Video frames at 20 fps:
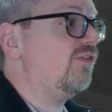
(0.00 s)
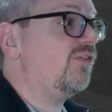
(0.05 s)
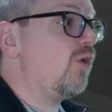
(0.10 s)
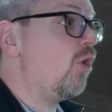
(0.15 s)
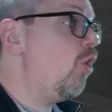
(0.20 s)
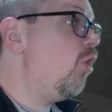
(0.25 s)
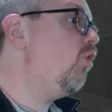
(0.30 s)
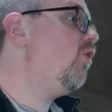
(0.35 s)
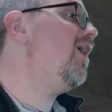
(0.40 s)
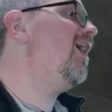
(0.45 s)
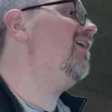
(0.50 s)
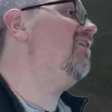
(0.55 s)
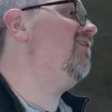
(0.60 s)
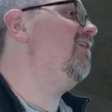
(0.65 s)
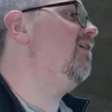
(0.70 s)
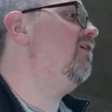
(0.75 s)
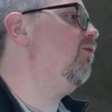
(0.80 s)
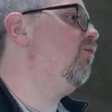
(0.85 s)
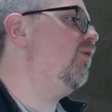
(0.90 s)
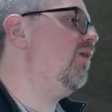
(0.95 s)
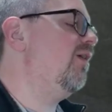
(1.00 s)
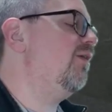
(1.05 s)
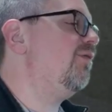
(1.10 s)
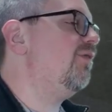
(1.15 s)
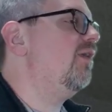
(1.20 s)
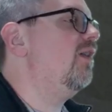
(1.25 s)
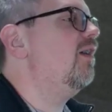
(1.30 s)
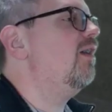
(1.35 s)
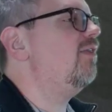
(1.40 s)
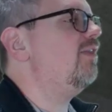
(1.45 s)
The whole idea
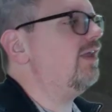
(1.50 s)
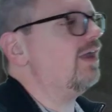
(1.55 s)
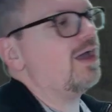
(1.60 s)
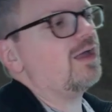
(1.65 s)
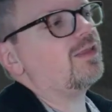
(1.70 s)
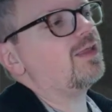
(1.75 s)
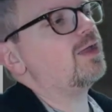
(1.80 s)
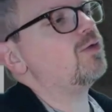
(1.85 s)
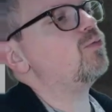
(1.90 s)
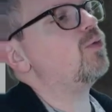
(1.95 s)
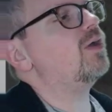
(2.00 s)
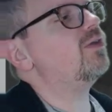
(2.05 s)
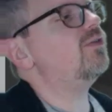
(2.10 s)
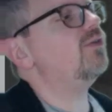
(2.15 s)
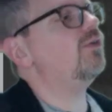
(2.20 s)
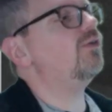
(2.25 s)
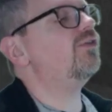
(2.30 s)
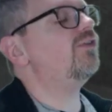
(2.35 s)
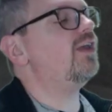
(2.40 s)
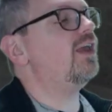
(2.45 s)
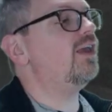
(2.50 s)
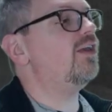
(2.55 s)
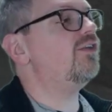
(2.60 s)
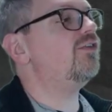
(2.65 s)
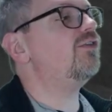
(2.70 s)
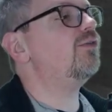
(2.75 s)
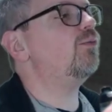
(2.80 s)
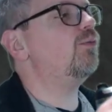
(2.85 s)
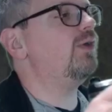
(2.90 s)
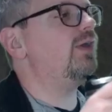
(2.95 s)
with the online rentals
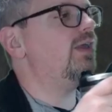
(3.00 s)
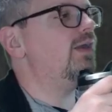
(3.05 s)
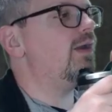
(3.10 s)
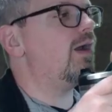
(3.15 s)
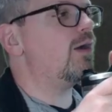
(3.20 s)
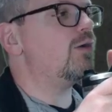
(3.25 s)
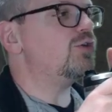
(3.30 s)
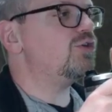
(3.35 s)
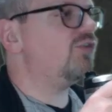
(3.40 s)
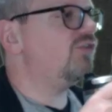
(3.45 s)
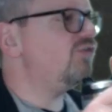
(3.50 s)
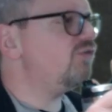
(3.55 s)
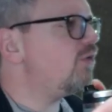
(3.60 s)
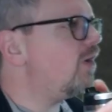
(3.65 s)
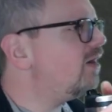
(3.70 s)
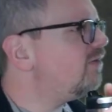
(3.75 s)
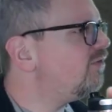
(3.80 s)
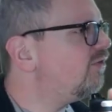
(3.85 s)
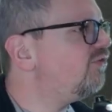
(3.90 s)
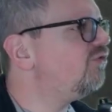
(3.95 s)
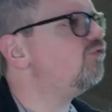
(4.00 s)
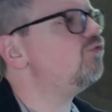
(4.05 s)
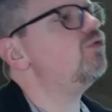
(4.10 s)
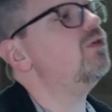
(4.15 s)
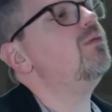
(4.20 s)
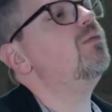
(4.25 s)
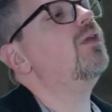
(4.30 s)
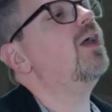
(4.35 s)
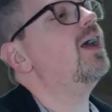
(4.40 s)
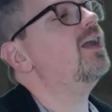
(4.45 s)
is we are just trying to
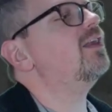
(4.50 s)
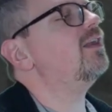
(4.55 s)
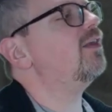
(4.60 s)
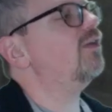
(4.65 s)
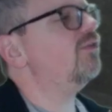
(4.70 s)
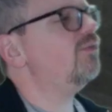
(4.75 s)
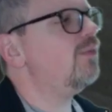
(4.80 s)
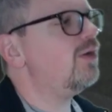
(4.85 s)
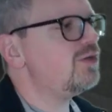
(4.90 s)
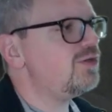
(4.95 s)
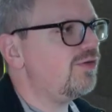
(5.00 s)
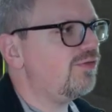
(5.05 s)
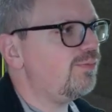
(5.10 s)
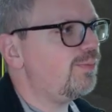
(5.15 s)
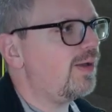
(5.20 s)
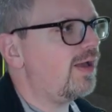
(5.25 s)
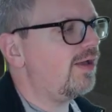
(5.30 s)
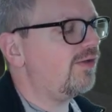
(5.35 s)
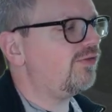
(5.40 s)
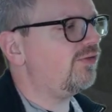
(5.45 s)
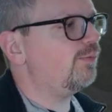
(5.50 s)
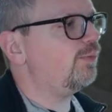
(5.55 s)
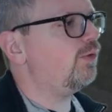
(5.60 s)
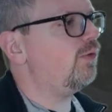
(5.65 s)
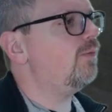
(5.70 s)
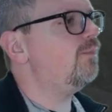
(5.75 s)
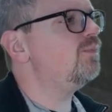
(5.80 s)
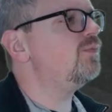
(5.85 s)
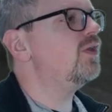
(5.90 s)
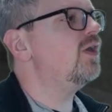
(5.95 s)
streamline it as much as
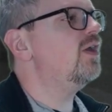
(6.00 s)
possible